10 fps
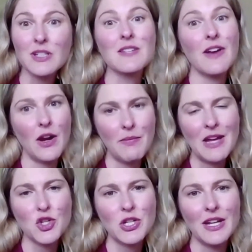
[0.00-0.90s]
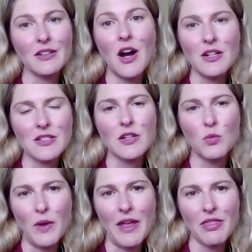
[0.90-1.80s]
is, yes, the Shop
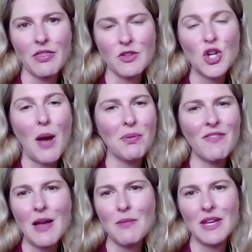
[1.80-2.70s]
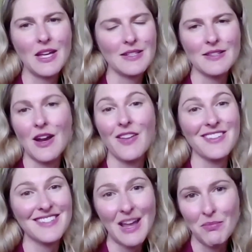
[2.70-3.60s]
Here program powered by
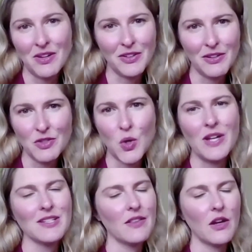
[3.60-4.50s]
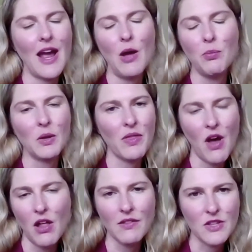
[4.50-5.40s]
Google is very much in concert
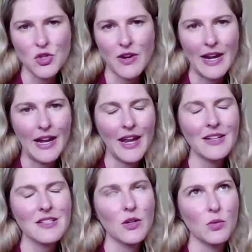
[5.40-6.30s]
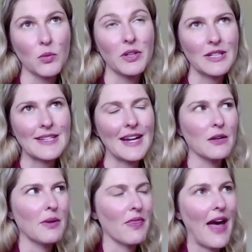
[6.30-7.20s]
with Shopify because they're the
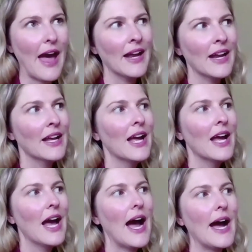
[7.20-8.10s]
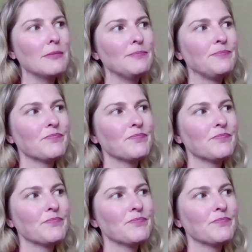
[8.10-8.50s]
site builder of choice and they're helping with